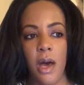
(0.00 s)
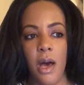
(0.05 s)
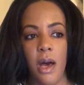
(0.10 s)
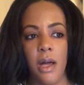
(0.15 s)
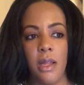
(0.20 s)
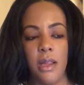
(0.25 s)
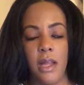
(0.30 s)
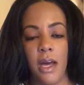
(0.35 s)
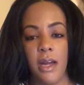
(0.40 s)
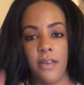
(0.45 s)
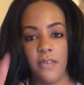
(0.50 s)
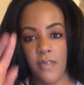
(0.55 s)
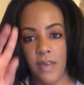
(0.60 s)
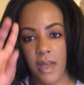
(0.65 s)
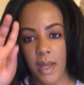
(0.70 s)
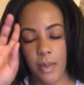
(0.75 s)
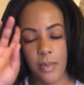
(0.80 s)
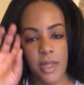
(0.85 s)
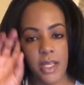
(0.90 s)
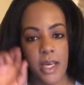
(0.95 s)
a lot of
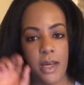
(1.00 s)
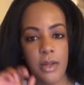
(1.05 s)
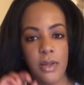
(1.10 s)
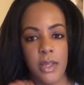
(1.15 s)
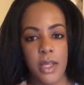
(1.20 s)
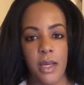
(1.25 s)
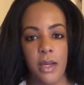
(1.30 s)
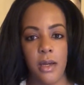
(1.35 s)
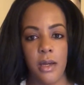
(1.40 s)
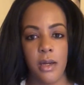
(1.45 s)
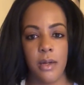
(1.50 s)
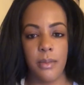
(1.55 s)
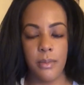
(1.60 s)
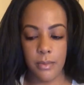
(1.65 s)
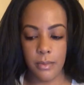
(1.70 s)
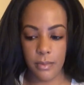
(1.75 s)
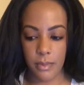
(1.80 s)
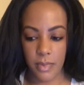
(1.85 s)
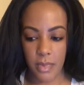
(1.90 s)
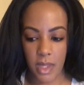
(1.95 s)
family out there.
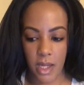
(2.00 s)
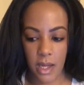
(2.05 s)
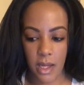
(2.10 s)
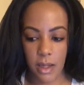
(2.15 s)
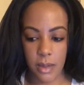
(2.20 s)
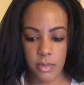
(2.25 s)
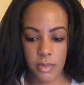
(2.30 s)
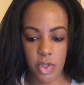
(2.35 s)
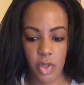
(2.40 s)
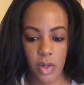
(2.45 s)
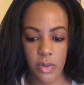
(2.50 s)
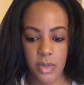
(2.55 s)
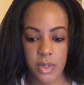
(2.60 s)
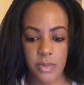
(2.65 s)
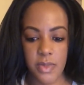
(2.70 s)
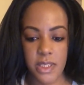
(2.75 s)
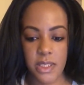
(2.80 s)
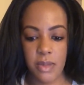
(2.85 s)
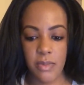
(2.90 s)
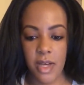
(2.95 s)
So I was
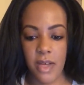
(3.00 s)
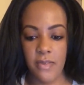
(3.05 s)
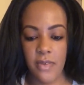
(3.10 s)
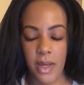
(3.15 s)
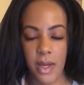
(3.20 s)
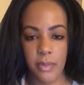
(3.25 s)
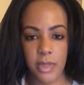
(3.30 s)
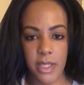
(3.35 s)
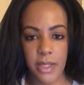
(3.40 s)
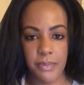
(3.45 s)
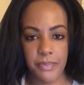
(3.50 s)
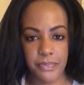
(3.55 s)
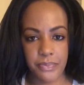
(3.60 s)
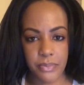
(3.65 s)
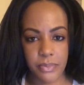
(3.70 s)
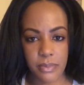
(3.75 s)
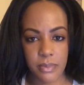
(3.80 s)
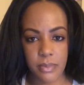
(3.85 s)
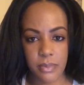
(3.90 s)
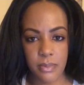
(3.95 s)
missing my family,
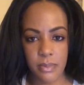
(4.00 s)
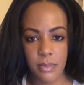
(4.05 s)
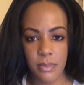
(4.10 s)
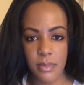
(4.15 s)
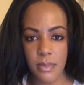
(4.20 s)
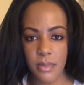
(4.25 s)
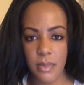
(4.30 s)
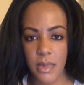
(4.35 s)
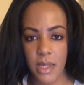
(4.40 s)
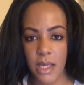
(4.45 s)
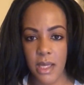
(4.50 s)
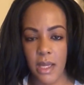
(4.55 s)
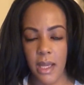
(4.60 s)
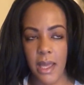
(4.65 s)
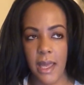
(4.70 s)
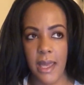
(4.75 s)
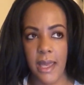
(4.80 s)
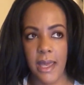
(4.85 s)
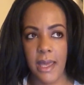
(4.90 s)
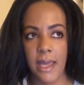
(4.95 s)

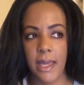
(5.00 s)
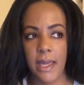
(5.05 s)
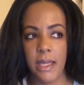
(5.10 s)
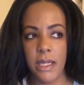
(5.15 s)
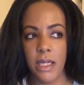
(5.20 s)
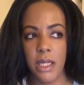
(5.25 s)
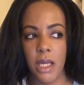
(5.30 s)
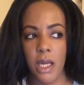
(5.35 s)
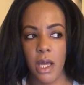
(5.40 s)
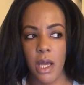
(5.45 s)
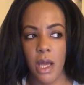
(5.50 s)
and